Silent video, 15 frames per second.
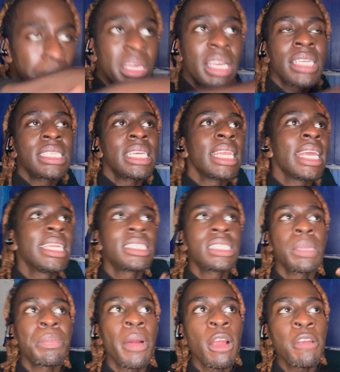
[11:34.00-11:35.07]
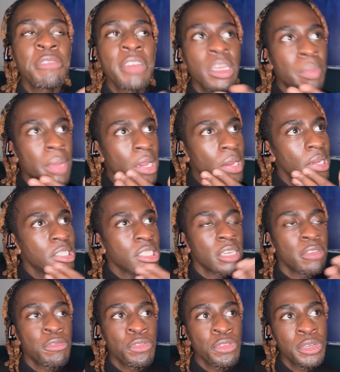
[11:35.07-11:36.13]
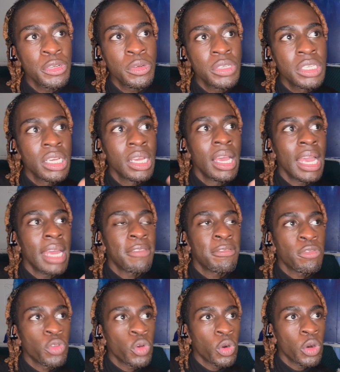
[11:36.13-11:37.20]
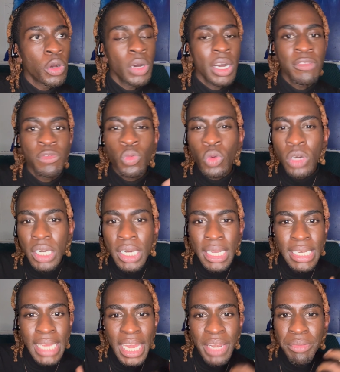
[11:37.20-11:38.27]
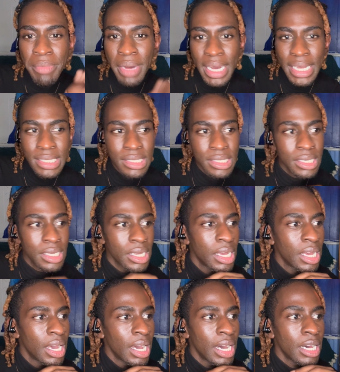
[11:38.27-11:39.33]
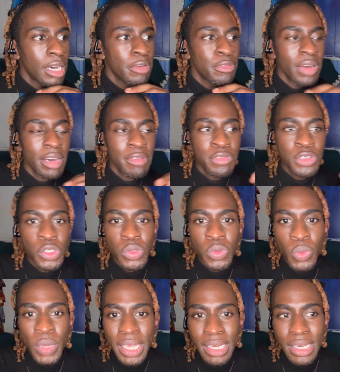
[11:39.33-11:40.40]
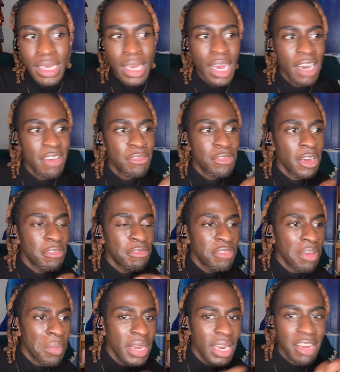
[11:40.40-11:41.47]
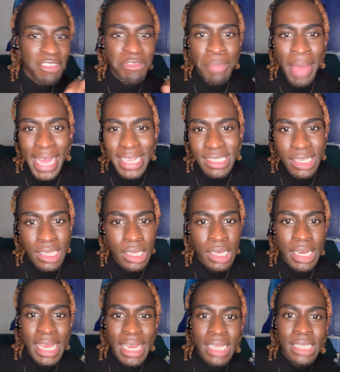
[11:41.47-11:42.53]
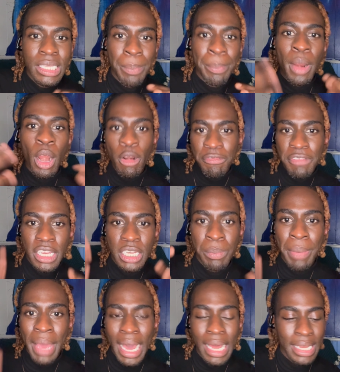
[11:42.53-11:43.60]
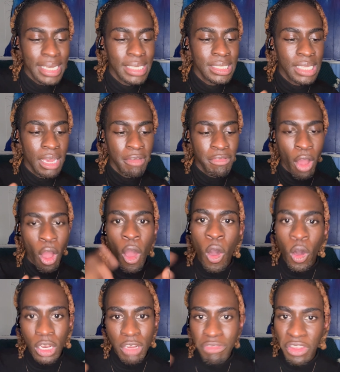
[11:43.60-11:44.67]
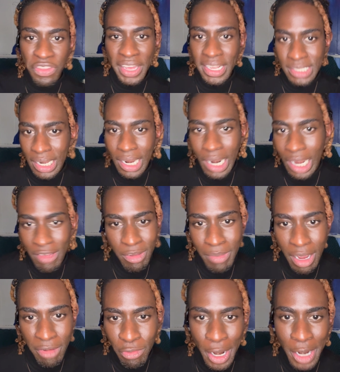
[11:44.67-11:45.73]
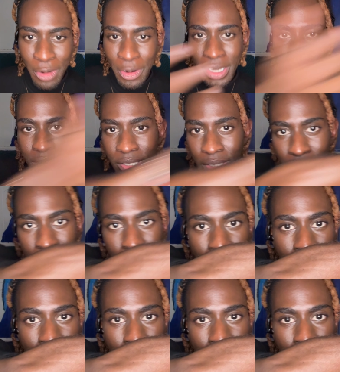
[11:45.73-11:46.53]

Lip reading: because it's the perfect marriage of fruit and floral, of wood and musk, of sweet, of feminine, of masculine. It is the perfect balance of all of the things that I love about fragrance.